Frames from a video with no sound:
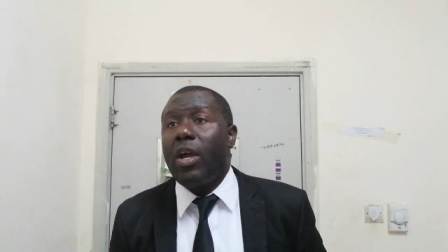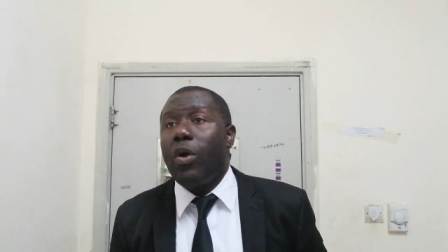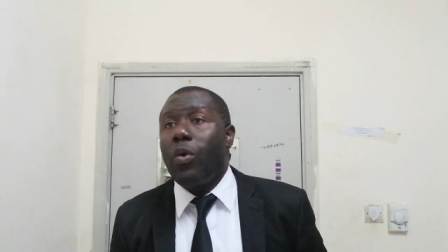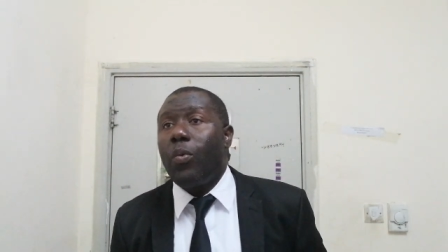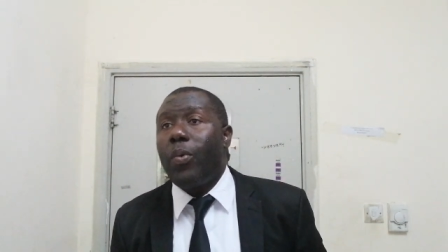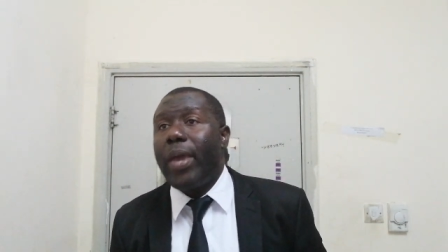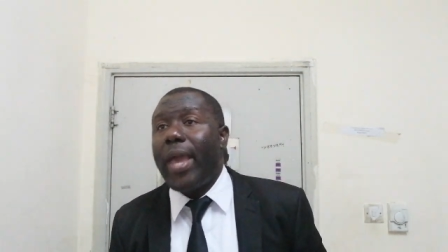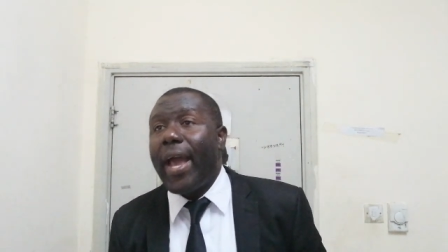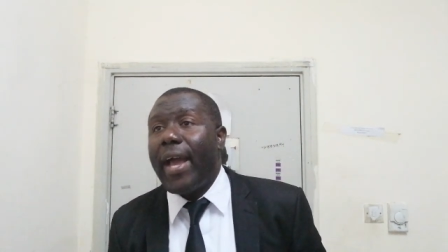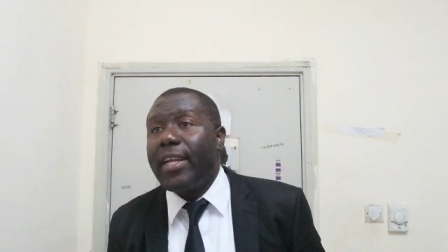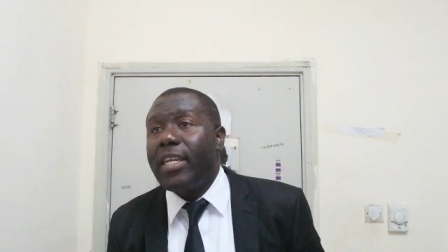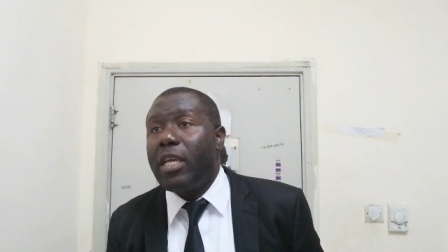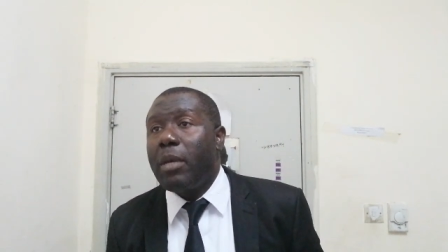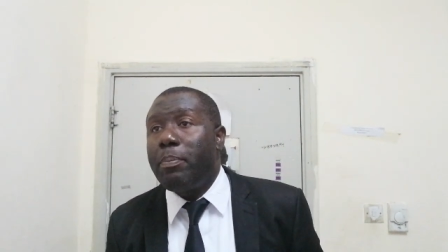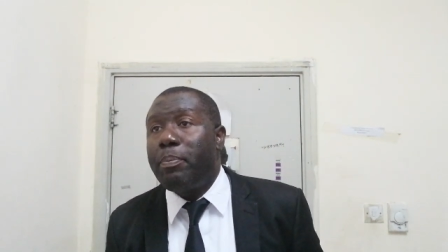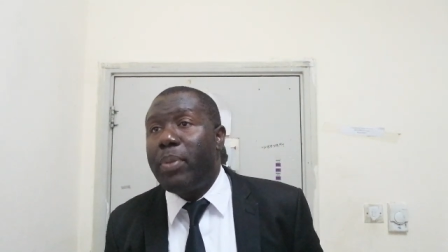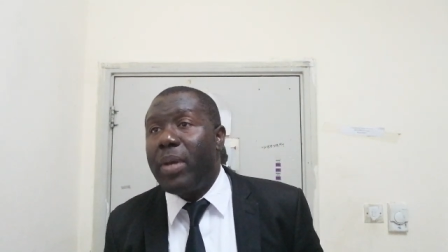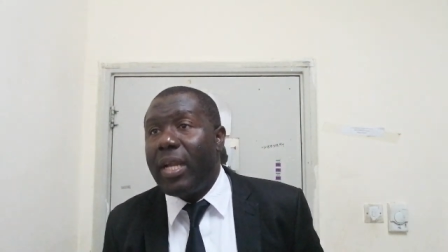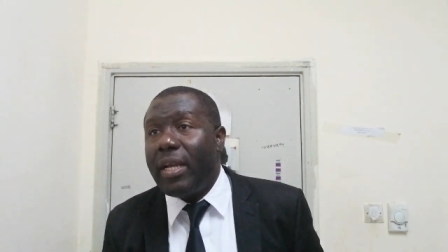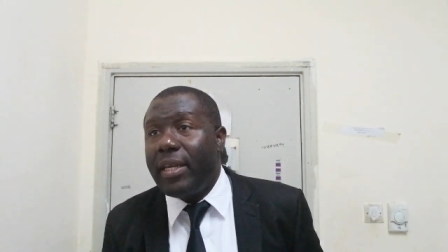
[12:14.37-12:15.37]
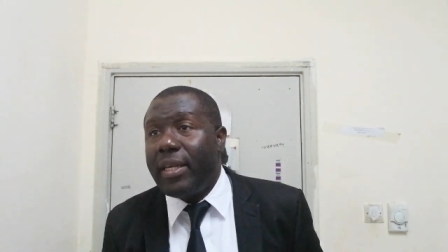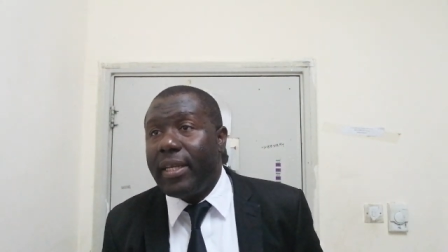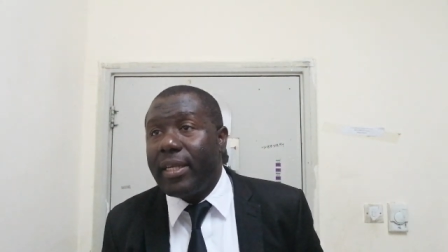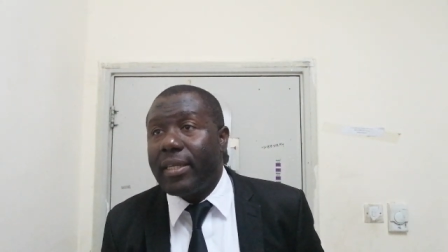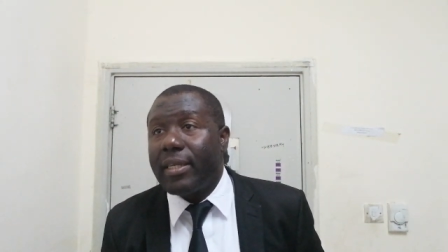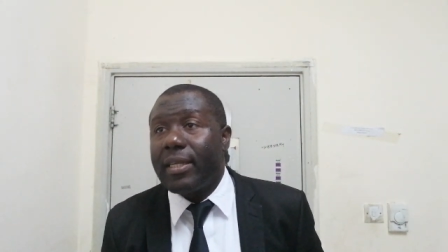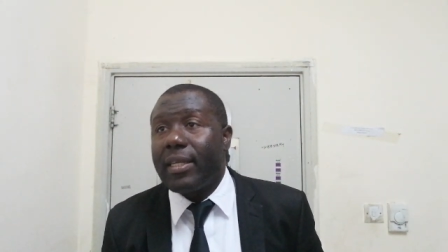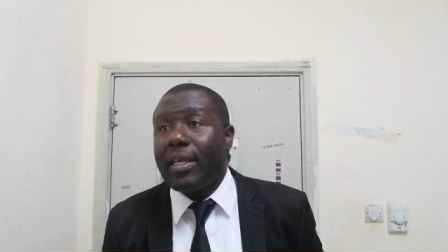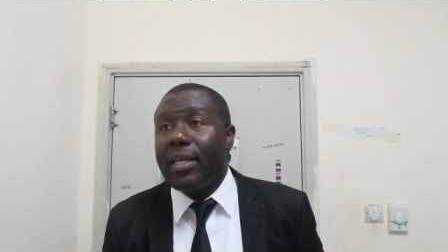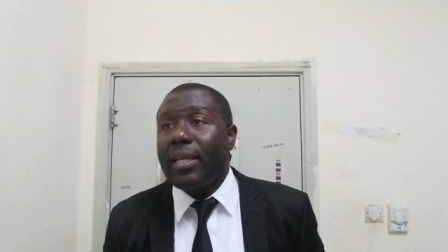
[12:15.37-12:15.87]
where the
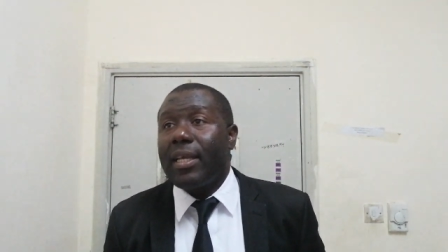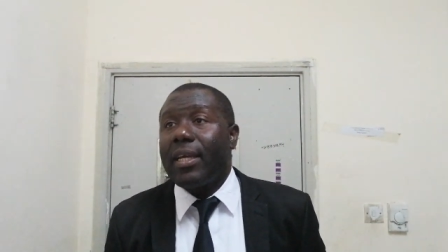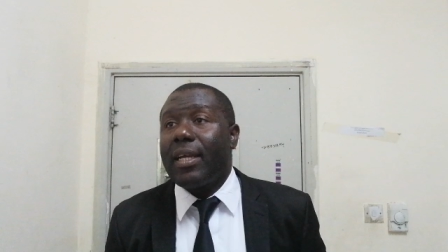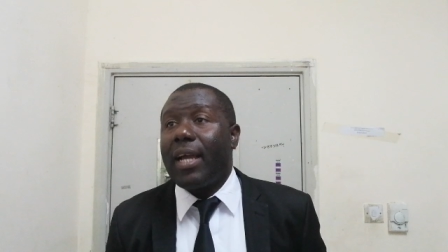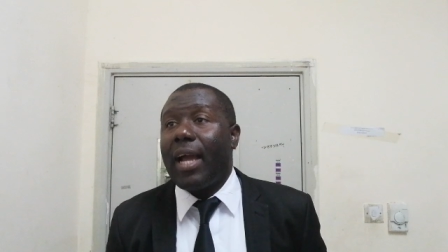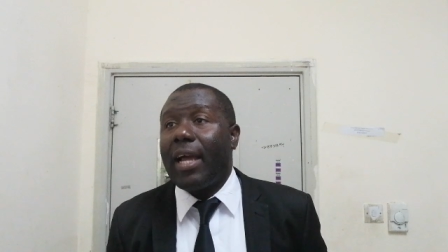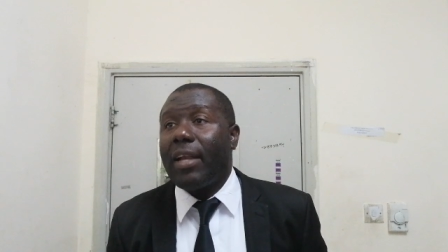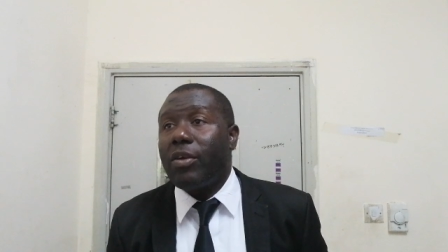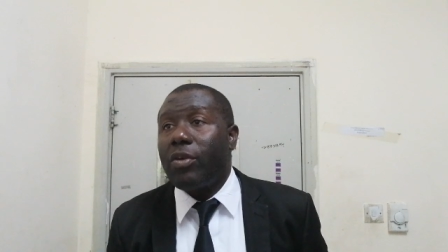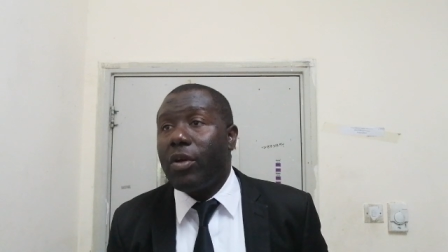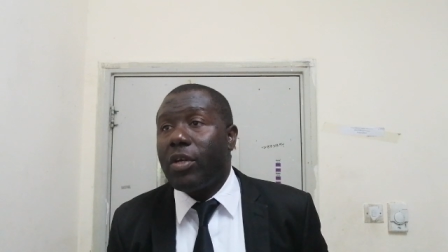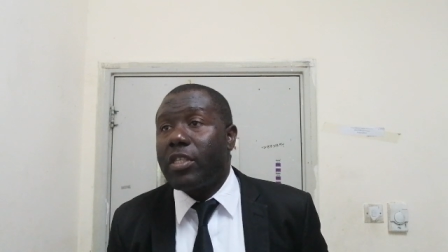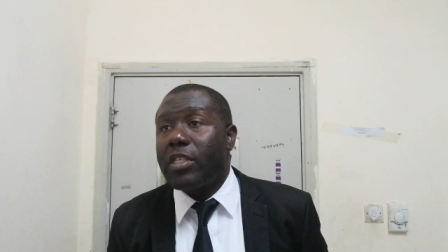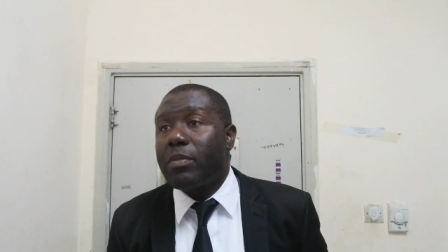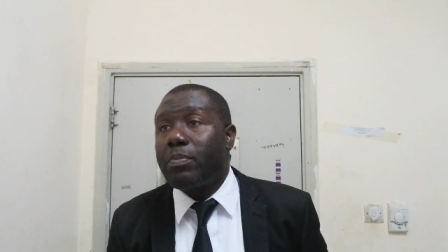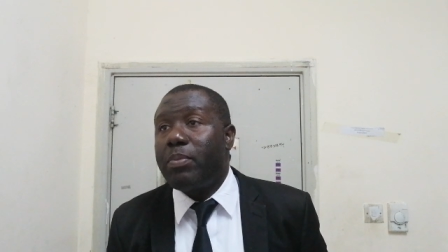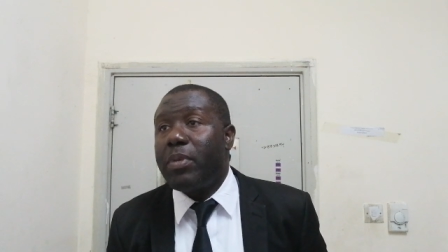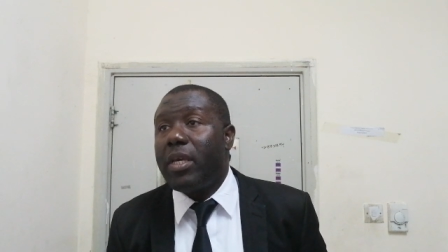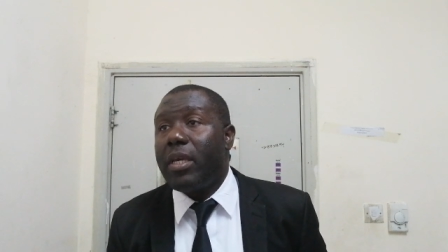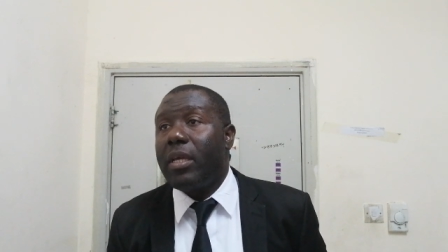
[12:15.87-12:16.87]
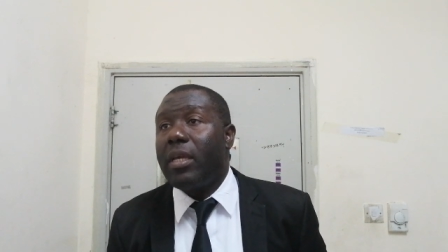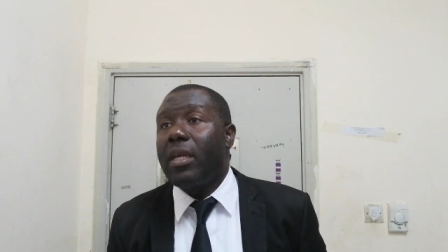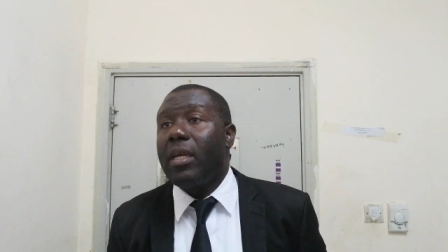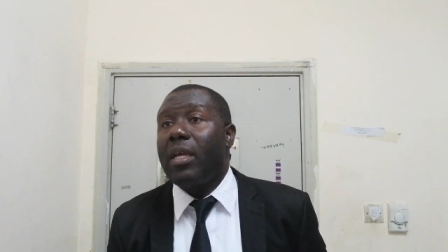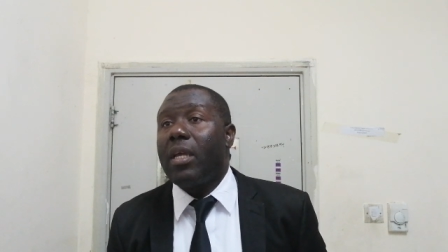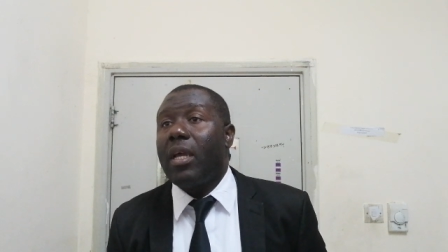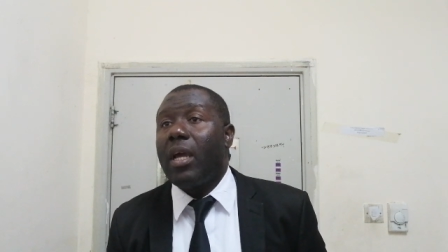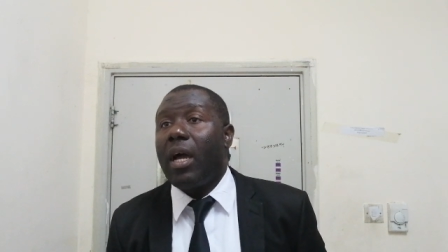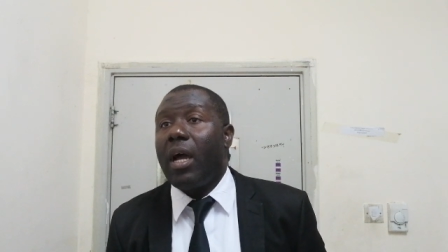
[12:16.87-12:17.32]
building cannot be